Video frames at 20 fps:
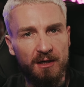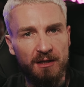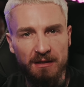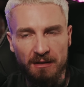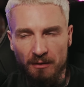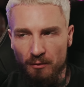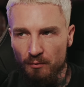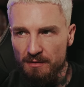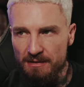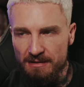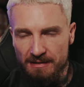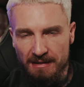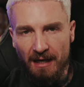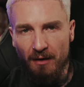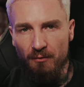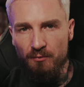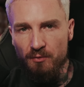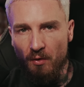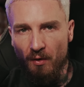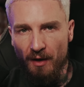and who is
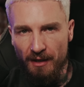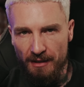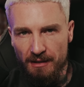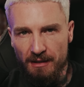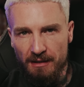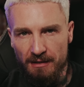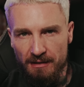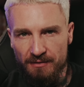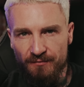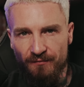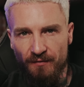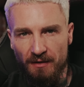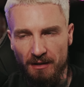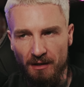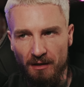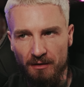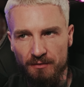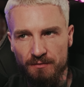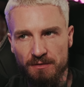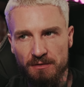now not editing his
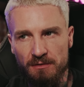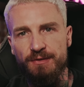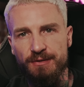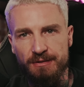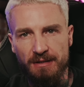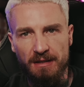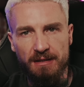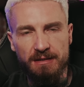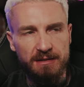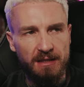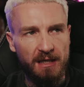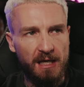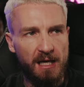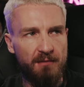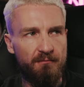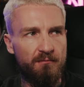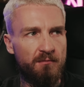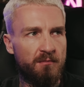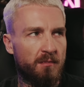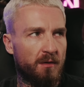videos, since
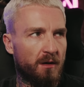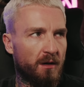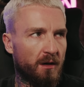him,